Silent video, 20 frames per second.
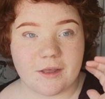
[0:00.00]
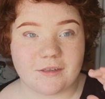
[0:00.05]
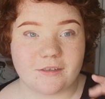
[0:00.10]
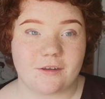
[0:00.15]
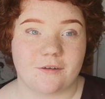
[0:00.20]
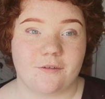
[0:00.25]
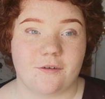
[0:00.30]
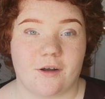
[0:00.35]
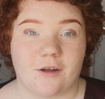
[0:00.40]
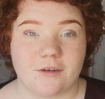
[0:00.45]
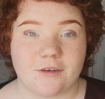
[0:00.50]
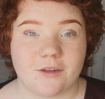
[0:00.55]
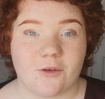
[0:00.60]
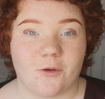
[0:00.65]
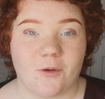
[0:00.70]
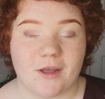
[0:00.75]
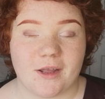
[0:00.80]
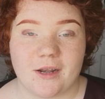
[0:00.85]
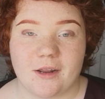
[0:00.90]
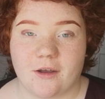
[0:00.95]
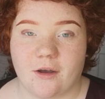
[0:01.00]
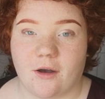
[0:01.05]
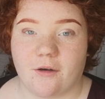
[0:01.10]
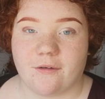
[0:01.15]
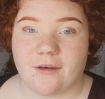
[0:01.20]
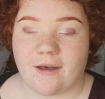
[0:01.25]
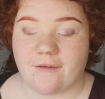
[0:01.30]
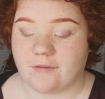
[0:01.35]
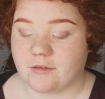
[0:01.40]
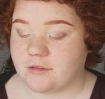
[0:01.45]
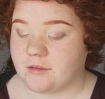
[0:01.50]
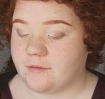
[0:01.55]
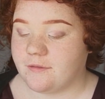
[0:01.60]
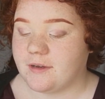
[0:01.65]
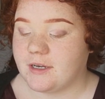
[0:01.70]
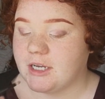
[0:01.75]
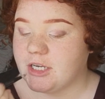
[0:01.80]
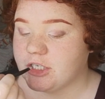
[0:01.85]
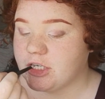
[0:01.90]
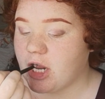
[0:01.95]
Okay, so I've got to quickly got a camera to
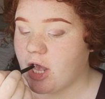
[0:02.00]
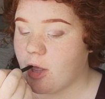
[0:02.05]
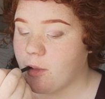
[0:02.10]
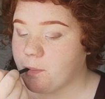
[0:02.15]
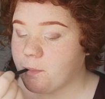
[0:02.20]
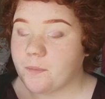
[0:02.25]
finish.